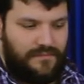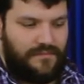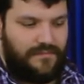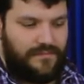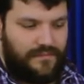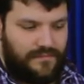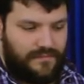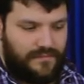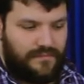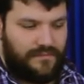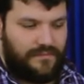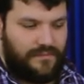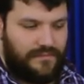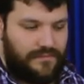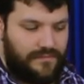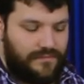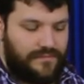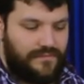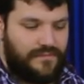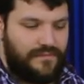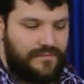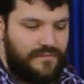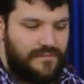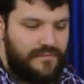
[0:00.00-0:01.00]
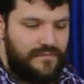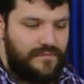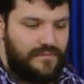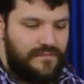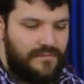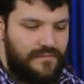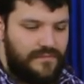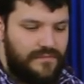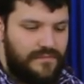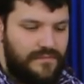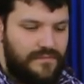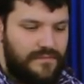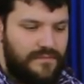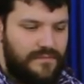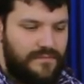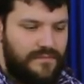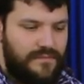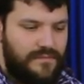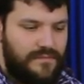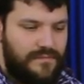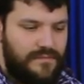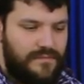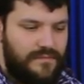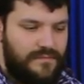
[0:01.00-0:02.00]

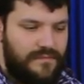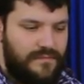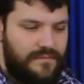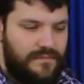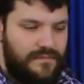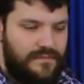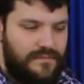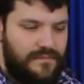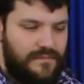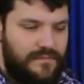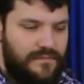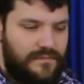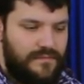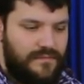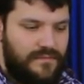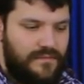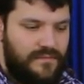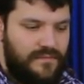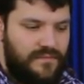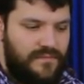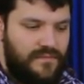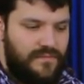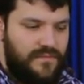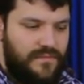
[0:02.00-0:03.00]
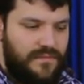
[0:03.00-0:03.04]
This person isn't speaking.